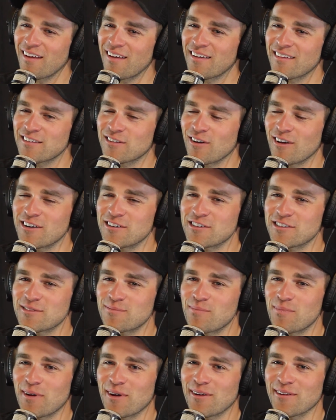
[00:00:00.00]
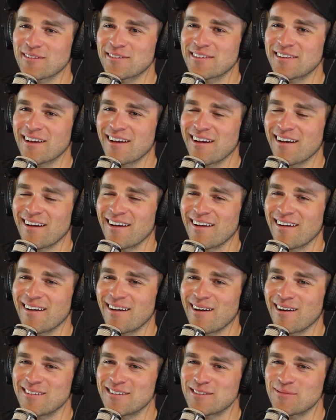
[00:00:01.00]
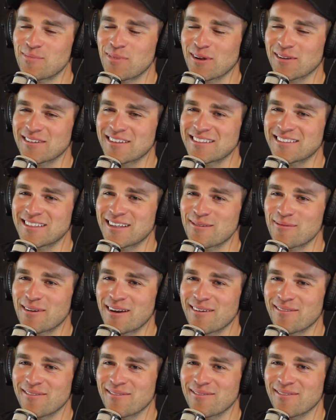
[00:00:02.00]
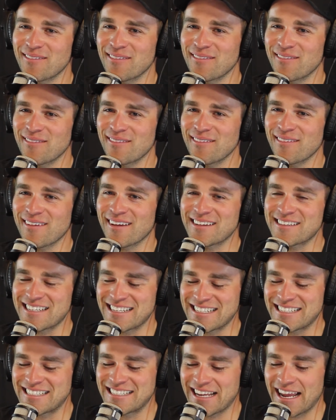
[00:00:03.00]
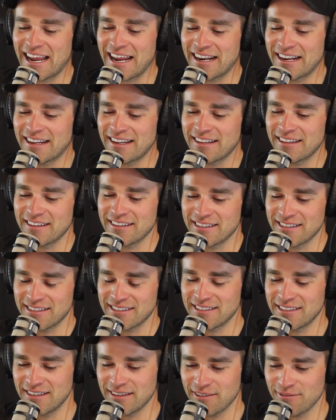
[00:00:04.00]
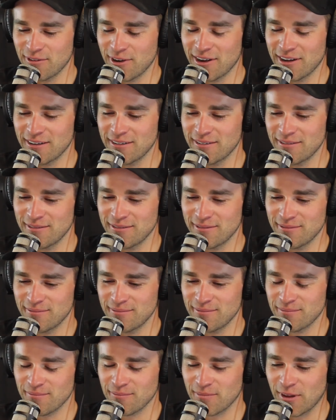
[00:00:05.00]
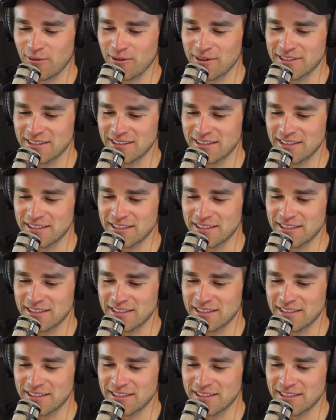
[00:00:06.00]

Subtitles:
So I just built a sim, and it's insane. I've got, what is it, the